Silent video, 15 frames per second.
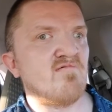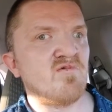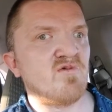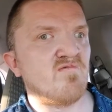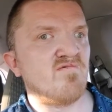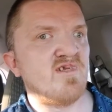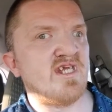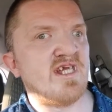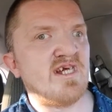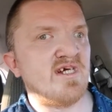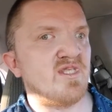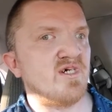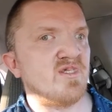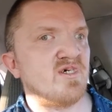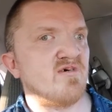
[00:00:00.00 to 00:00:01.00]
with the
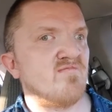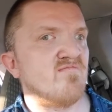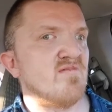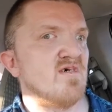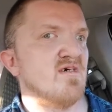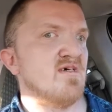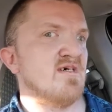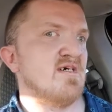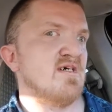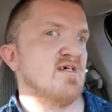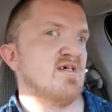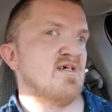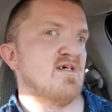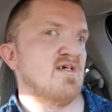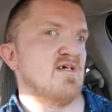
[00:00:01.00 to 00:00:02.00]
V10 in them.
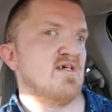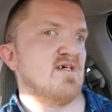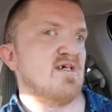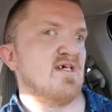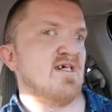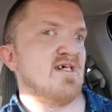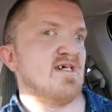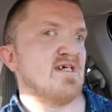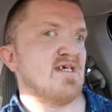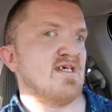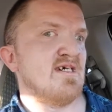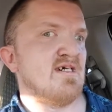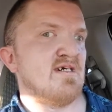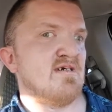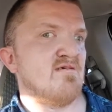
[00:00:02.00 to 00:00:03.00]

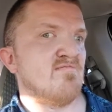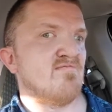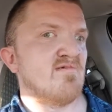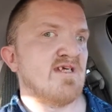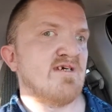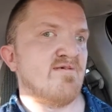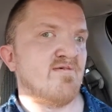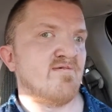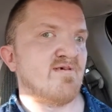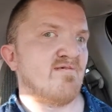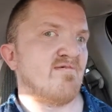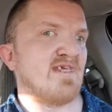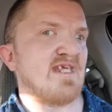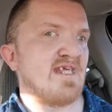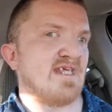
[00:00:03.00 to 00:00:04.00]
And so it
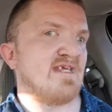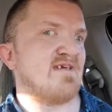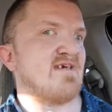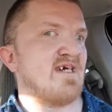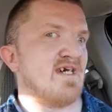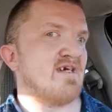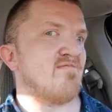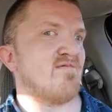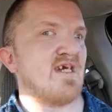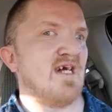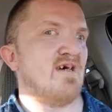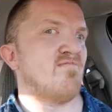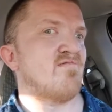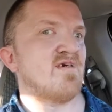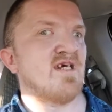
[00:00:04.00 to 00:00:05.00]
was just kind of a
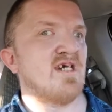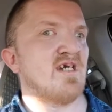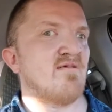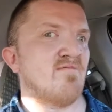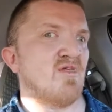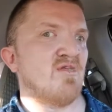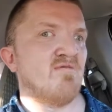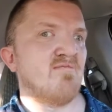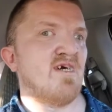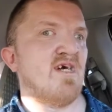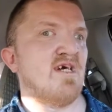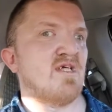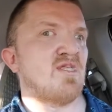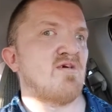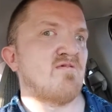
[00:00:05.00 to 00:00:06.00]
cavalcade. I mean,
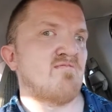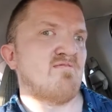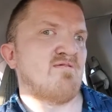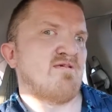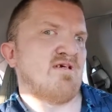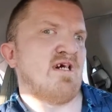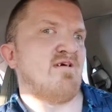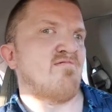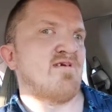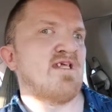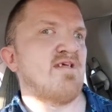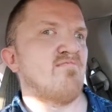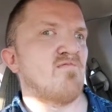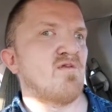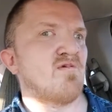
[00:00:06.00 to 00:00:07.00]
heck, I was
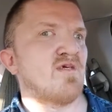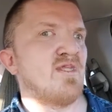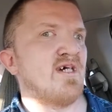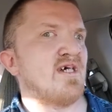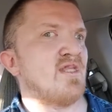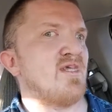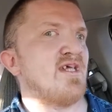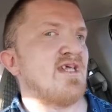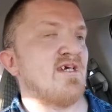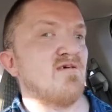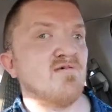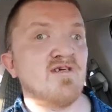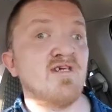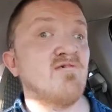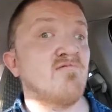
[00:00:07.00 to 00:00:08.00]
even looking at a
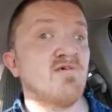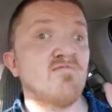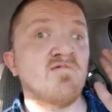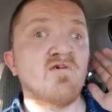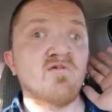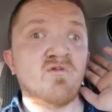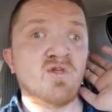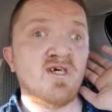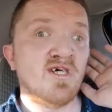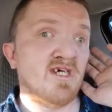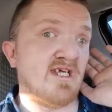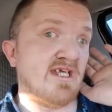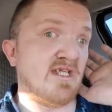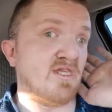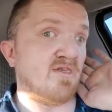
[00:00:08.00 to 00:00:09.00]
Nissan Juke of all
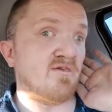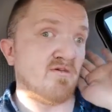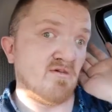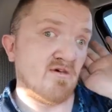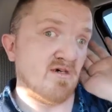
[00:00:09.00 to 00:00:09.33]
things. And